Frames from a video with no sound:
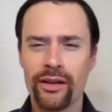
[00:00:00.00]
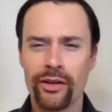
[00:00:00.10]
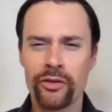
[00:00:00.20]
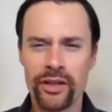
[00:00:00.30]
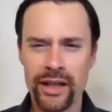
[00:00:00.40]

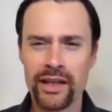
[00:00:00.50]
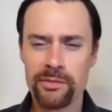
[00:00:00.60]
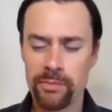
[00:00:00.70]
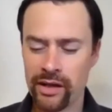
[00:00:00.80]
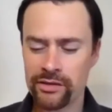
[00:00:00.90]
on the
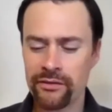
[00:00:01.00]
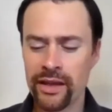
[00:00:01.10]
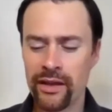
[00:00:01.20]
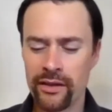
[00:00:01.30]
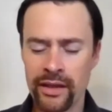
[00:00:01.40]
next part of
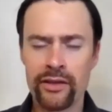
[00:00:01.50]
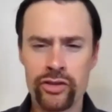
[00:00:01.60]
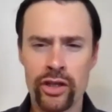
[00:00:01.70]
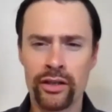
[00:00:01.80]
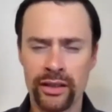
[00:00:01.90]
their, their
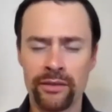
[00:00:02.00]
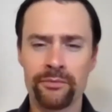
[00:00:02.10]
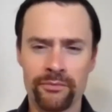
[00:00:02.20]
journey.